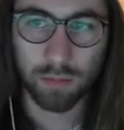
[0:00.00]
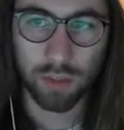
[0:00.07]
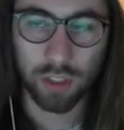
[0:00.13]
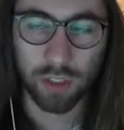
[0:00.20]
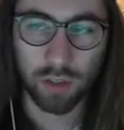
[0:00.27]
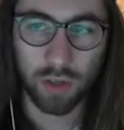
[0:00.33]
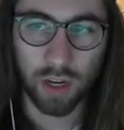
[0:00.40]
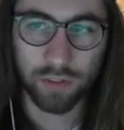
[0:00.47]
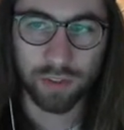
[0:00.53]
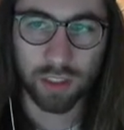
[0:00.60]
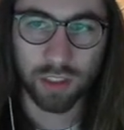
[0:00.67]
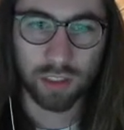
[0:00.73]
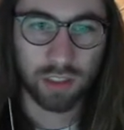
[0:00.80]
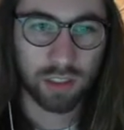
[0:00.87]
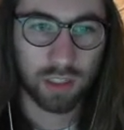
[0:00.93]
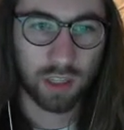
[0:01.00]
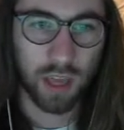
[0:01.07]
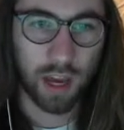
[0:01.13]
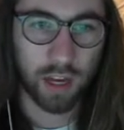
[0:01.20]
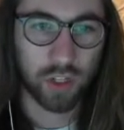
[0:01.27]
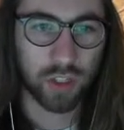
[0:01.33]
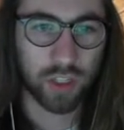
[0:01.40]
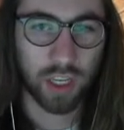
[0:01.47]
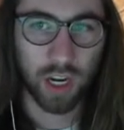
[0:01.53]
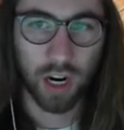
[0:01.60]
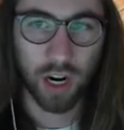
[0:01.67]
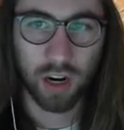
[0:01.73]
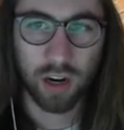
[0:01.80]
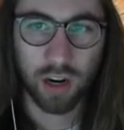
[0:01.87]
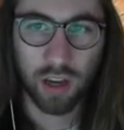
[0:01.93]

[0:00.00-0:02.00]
do you have to actually care.